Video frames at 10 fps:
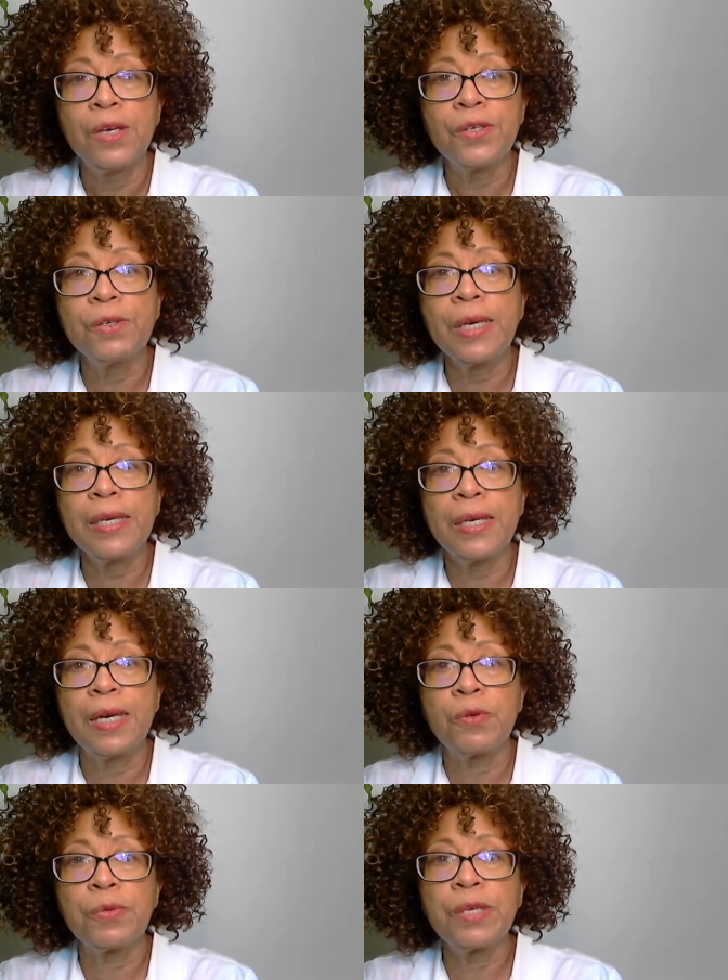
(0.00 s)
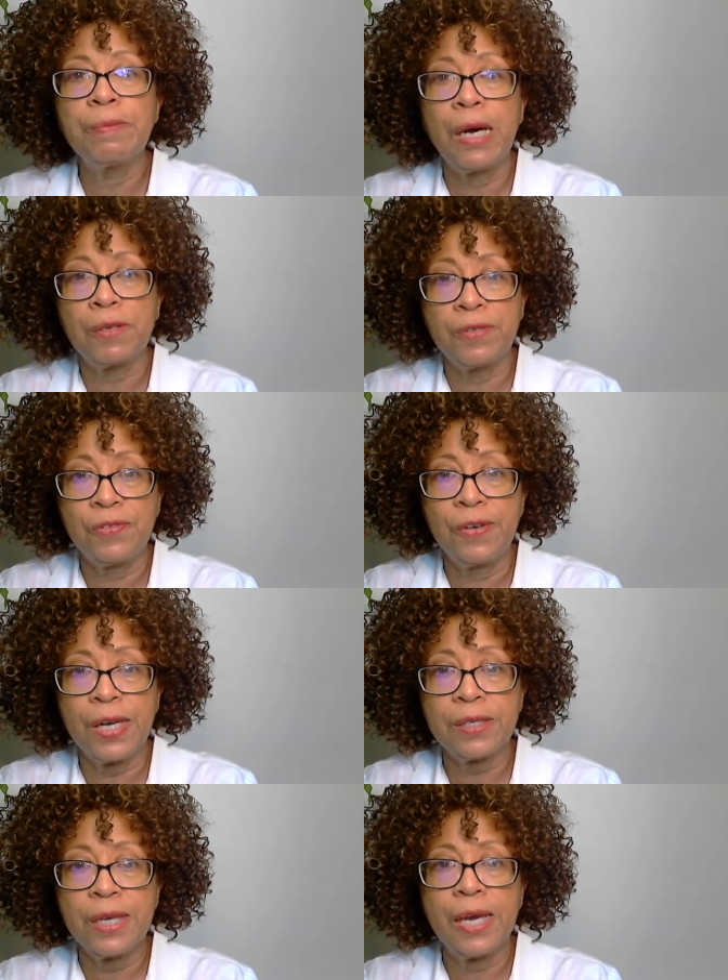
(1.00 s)
you can get a rebound
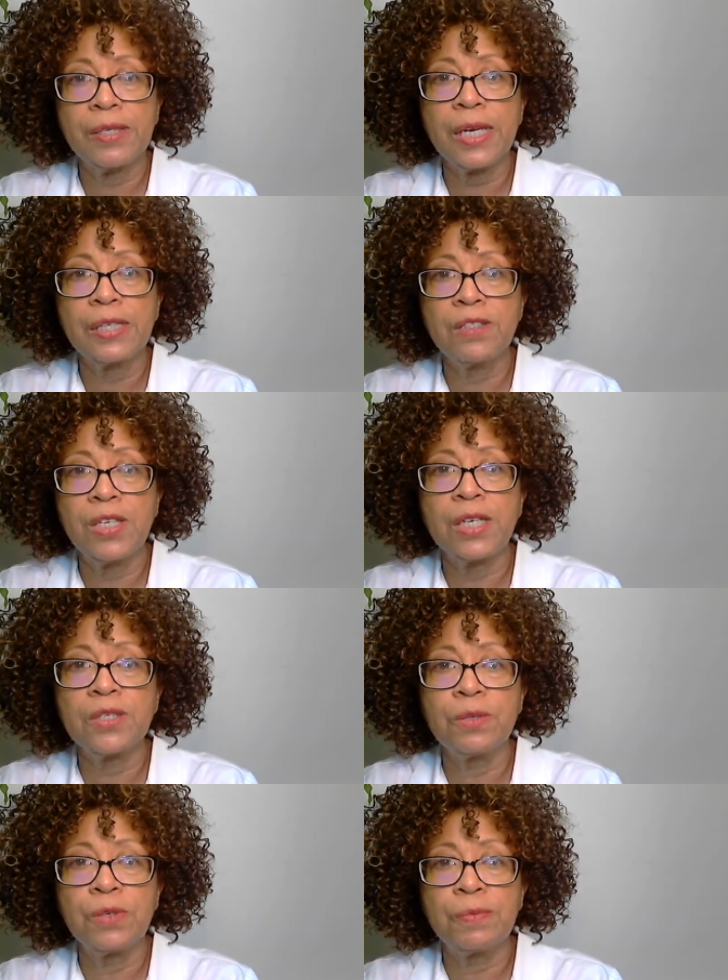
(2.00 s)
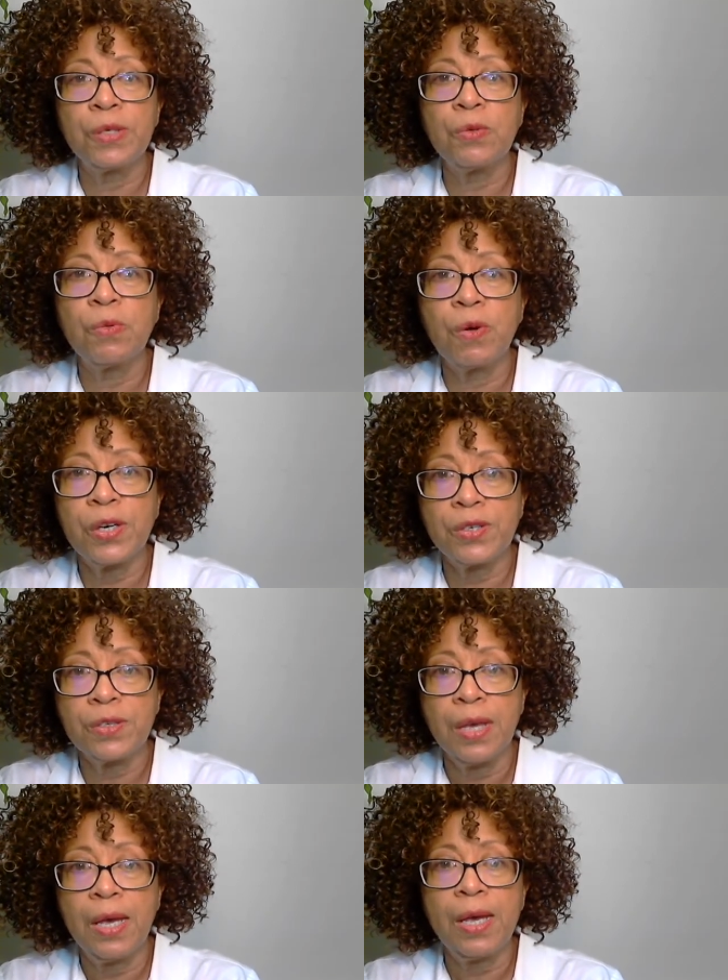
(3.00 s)
effect and the congestion will be
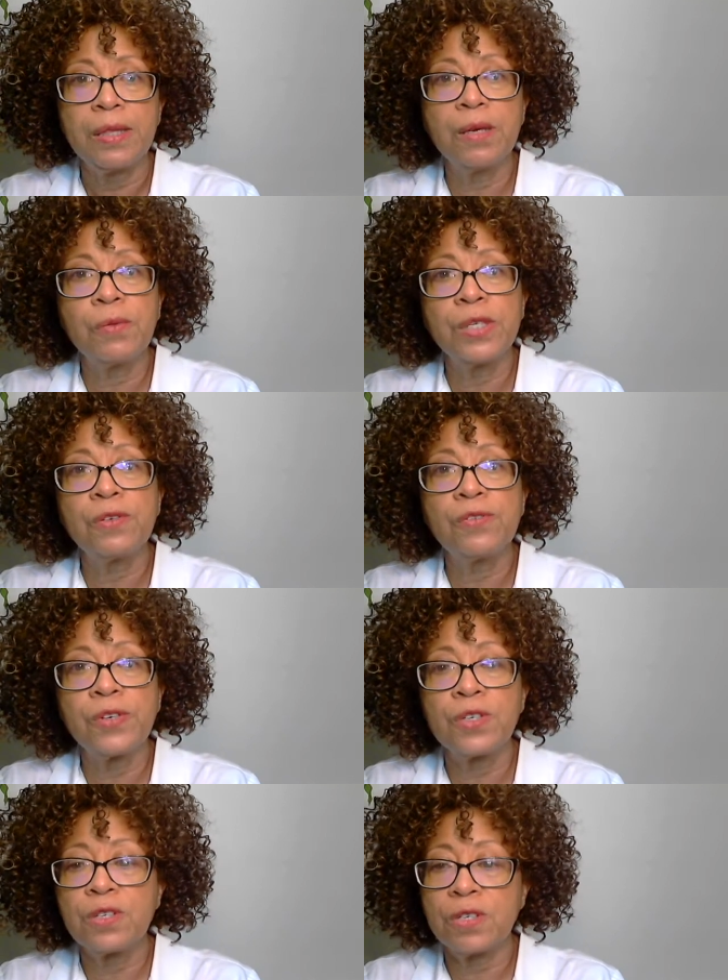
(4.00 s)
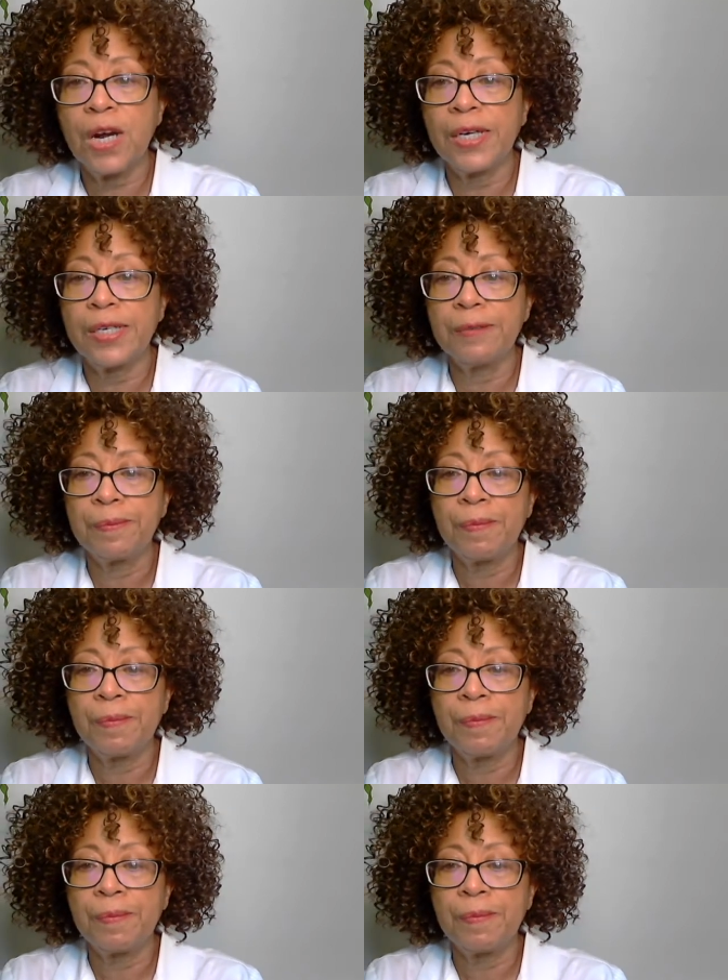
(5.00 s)
worse than when you first started.